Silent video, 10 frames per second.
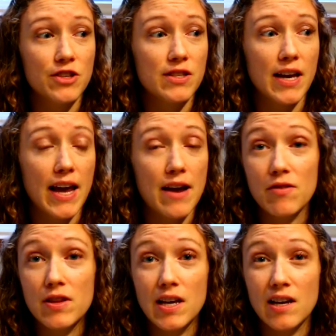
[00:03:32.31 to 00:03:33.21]
just like
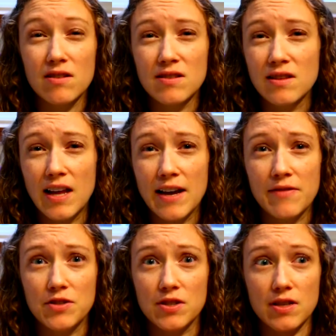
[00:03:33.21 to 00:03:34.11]
everything else in
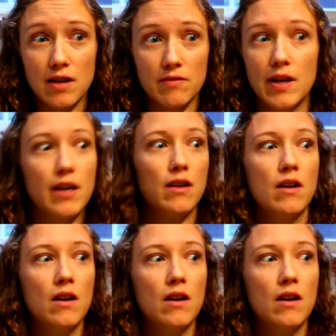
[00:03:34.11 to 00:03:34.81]
life, just kind of like,